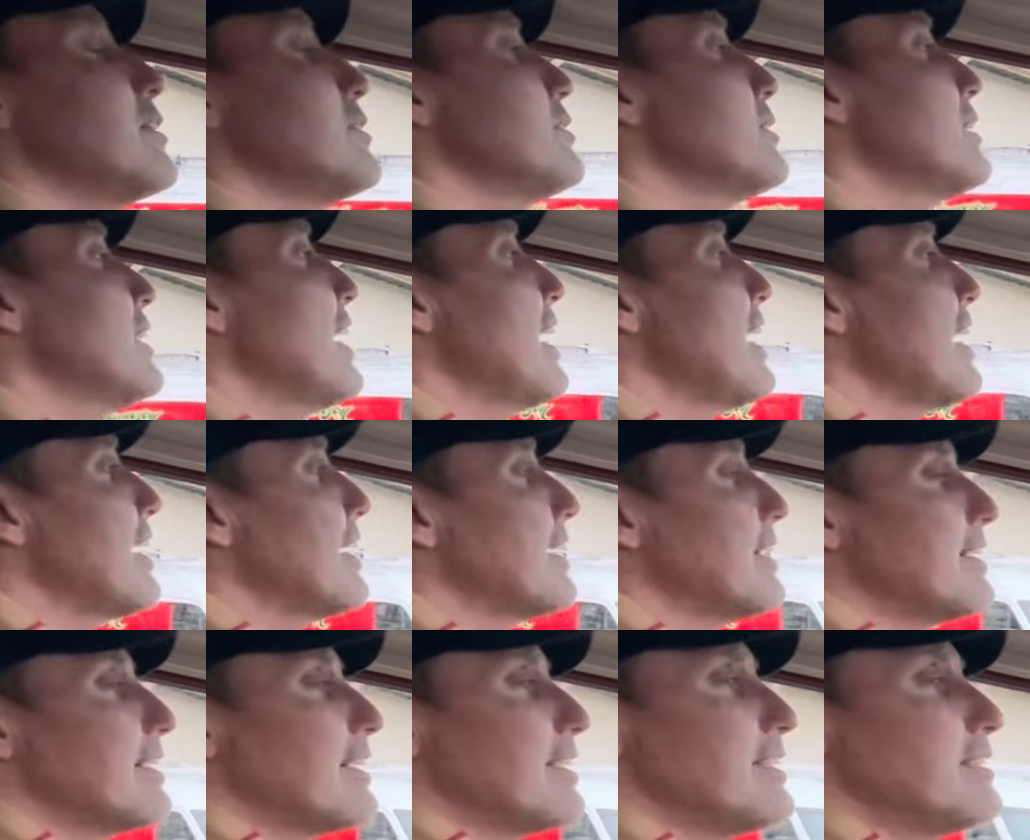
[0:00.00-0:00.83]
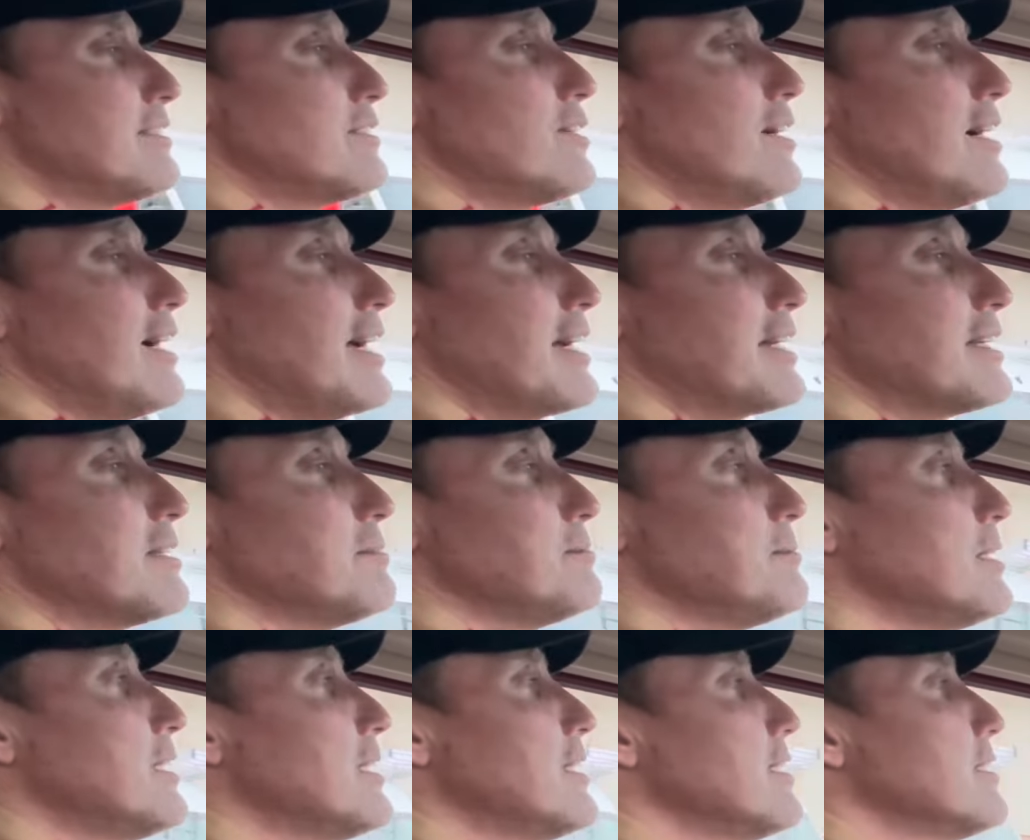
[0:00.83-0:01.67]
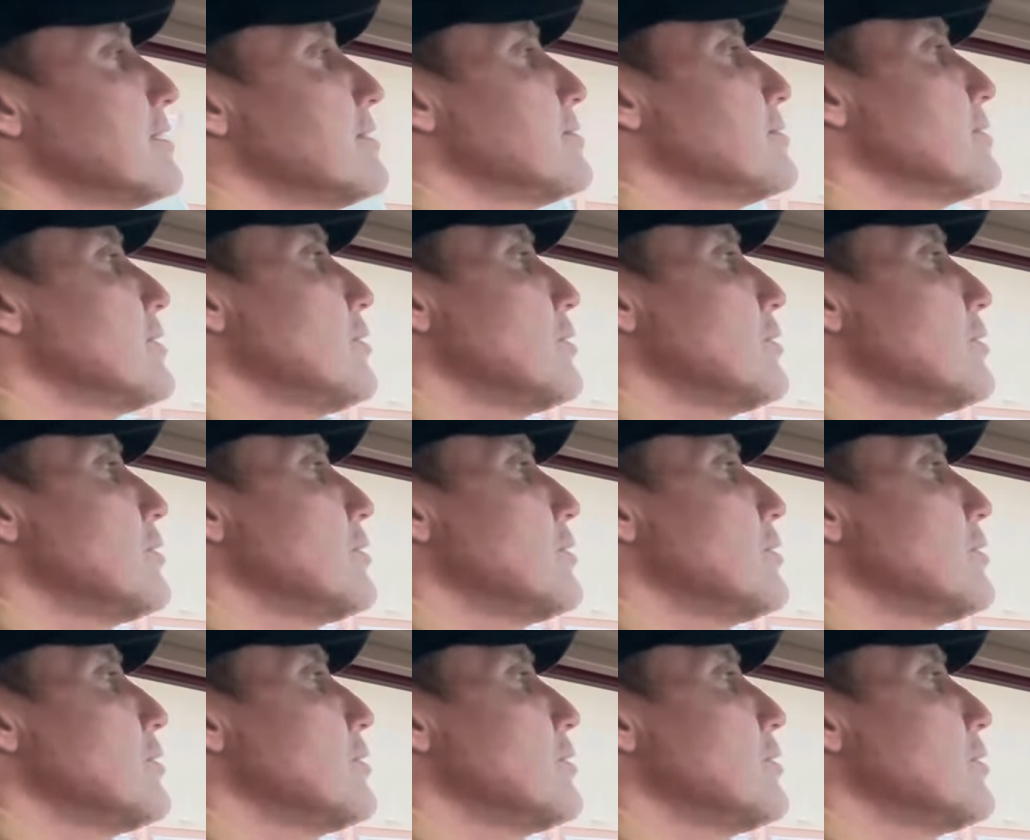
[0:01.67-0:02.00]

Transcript: was at it, I had them uh,